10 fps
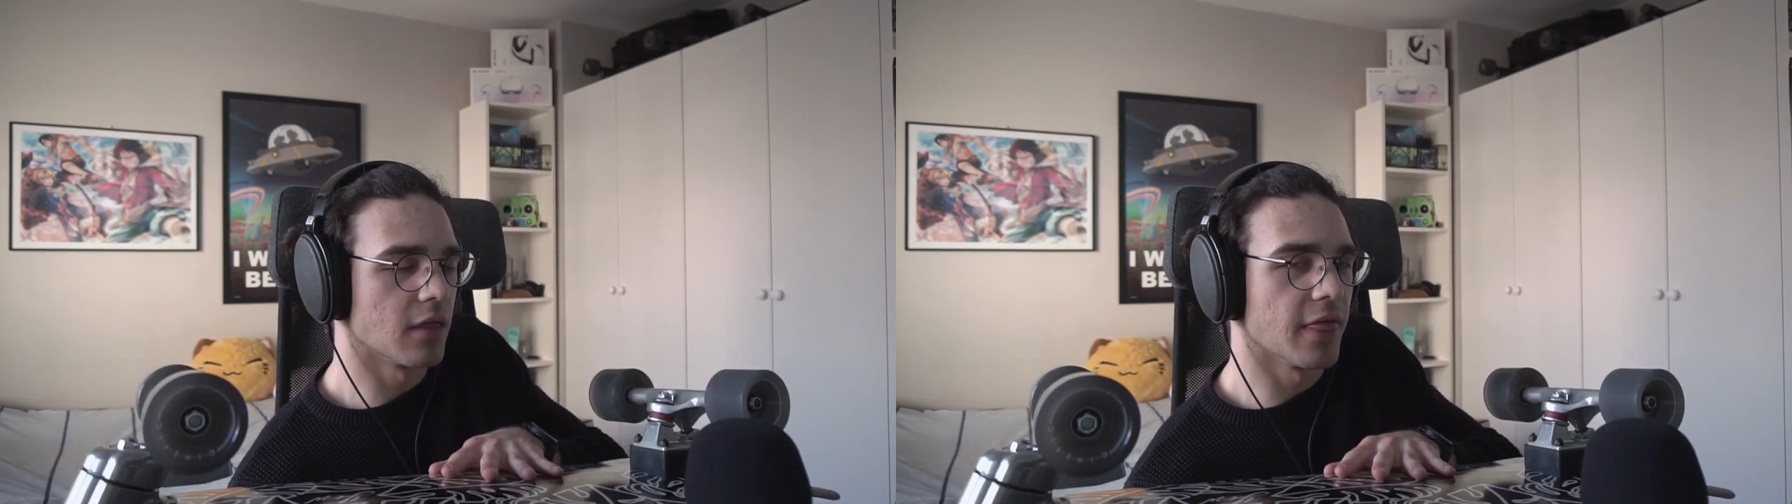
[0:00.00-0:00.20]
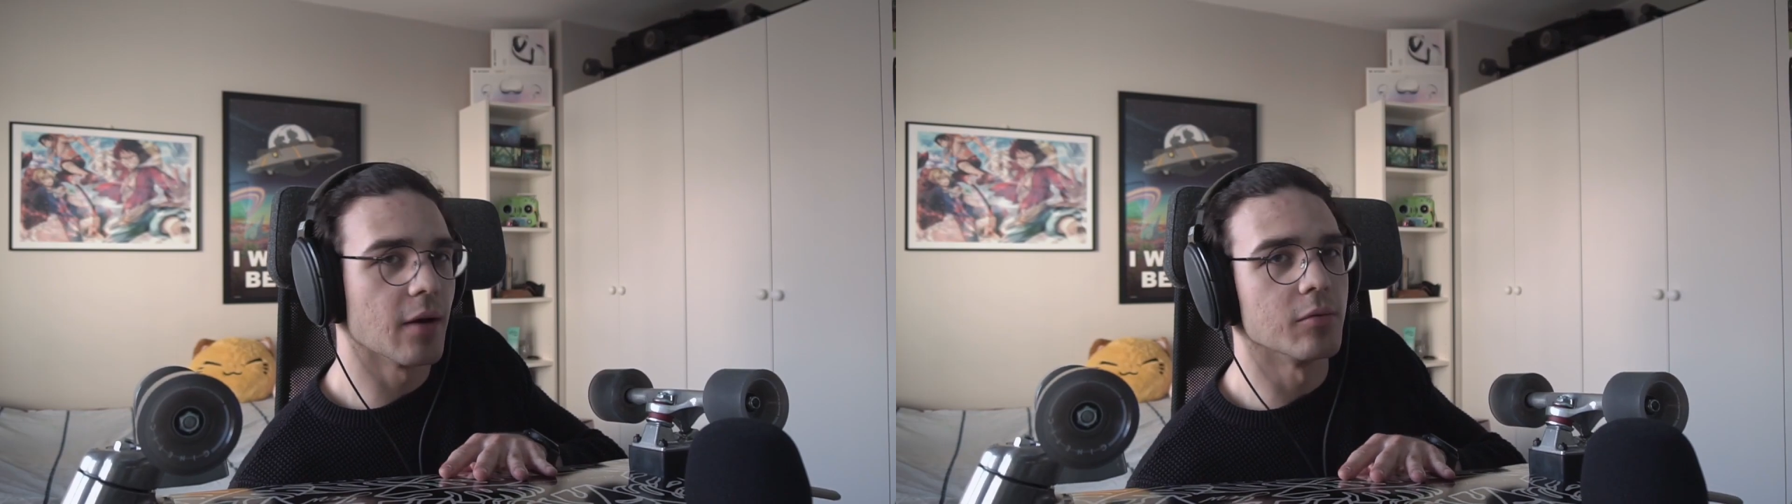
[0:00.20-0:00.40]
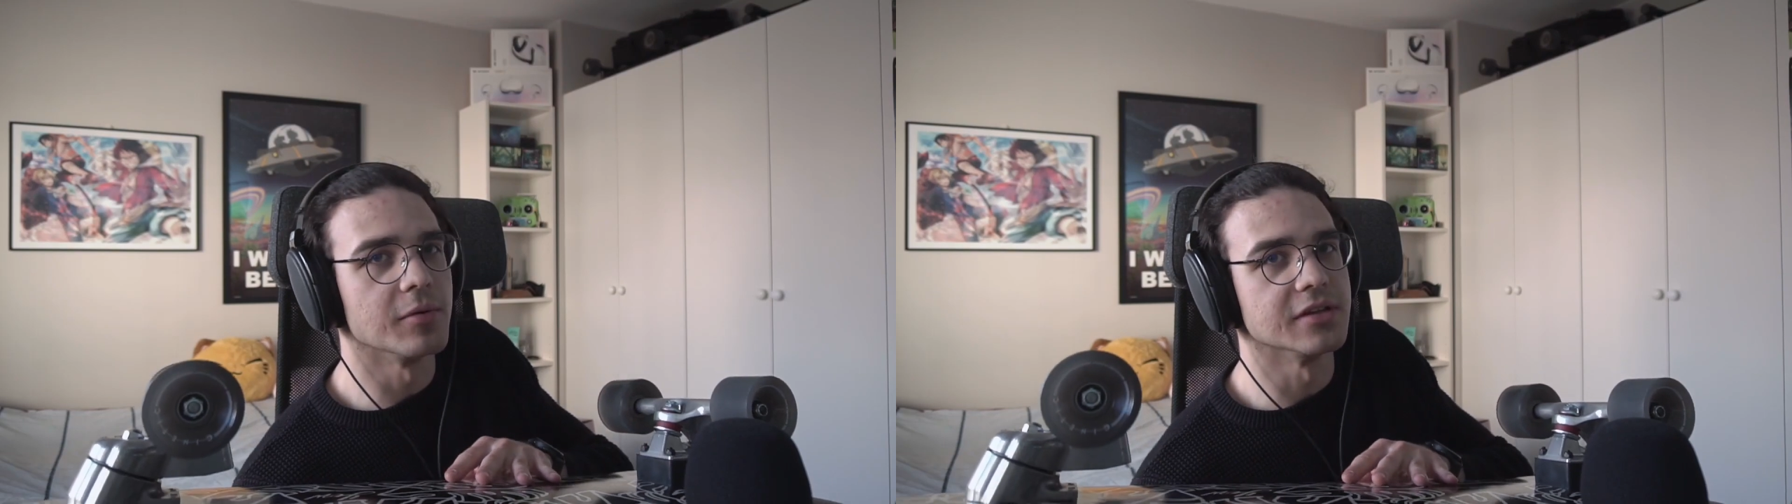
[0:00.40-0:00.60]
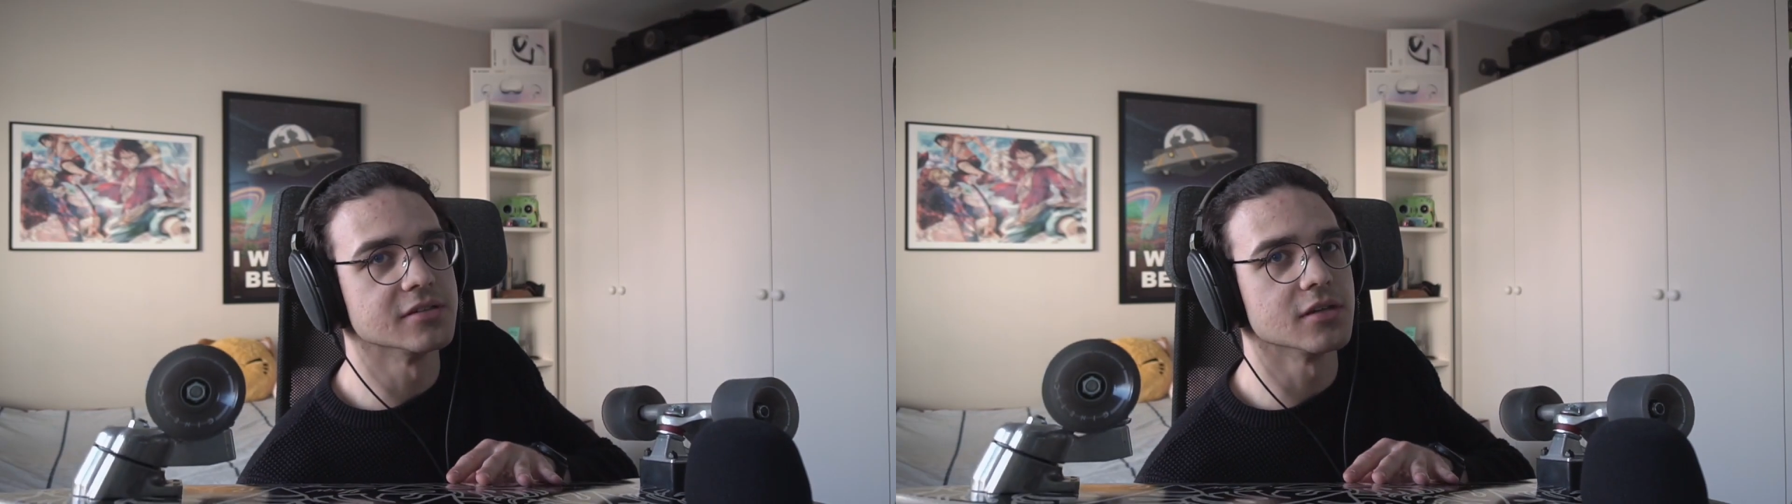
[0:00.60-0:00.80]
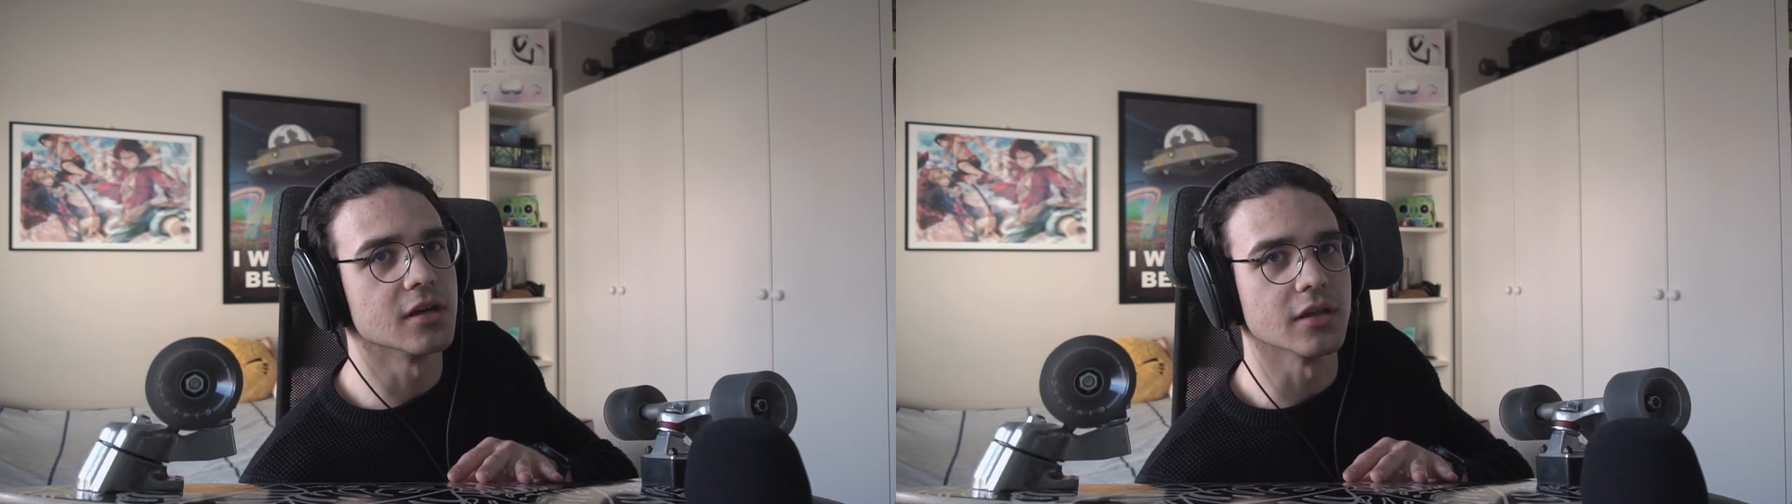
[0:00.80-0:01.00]
That would be
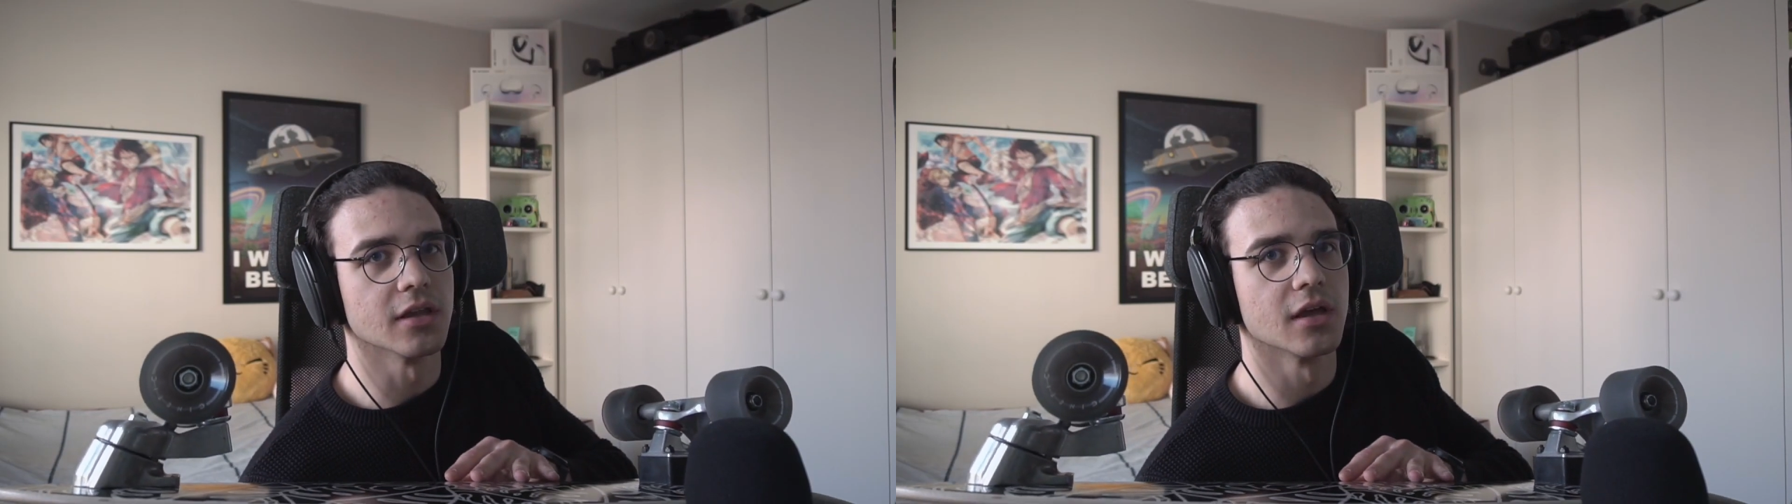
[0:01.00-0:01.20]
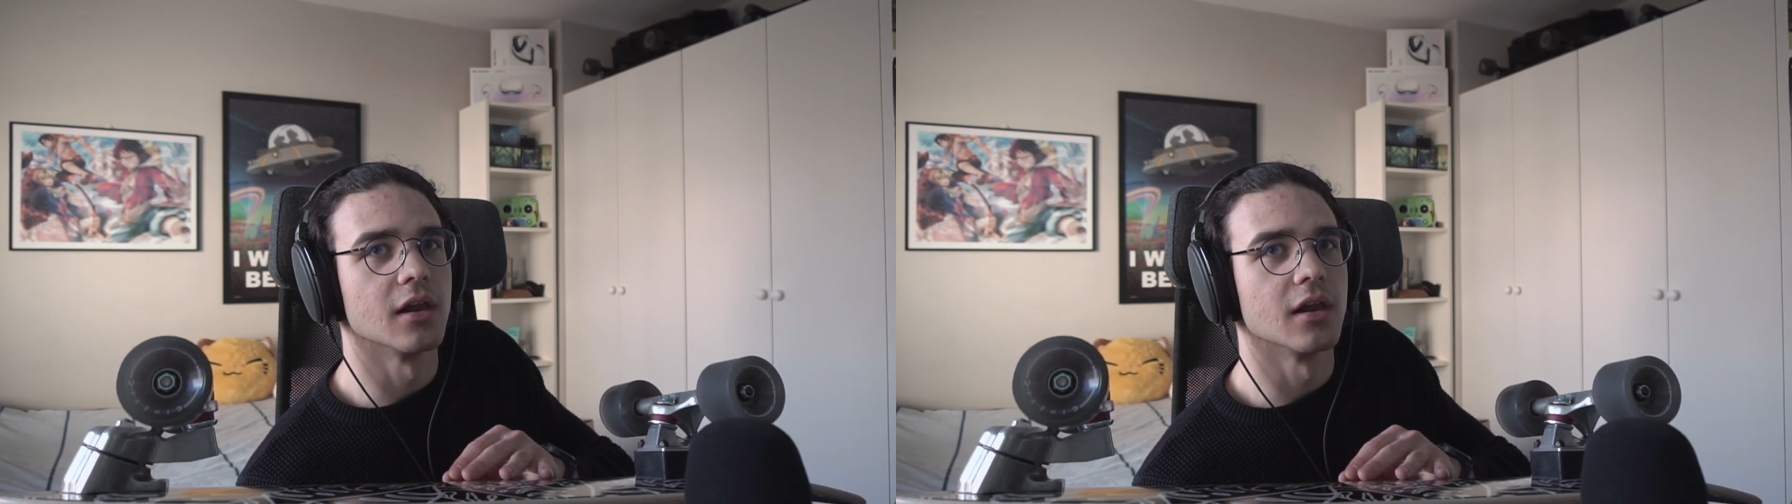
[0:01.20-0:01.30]
insane.